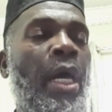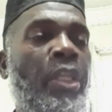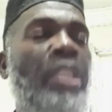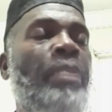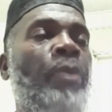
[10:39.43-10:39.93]

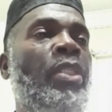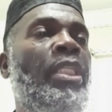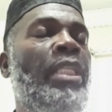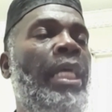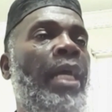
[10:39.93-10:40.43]

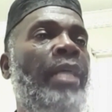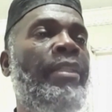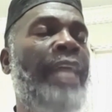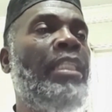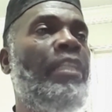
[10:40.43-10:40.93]
response
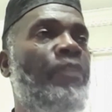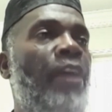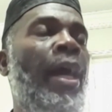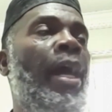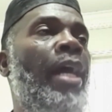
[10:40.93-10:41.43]
thus
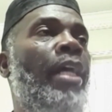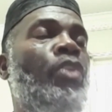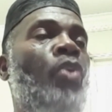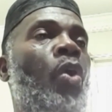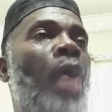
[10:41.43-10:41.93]
far.
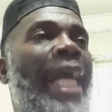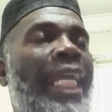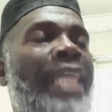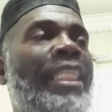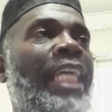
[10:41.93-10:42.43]
So
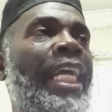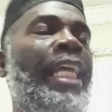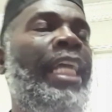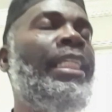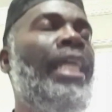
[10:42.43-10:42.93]
I can say
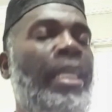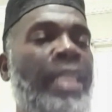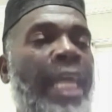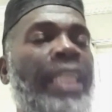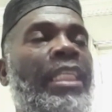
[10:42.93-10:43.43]
that,
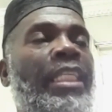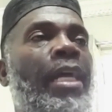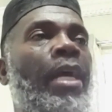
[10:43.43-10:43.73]
yes,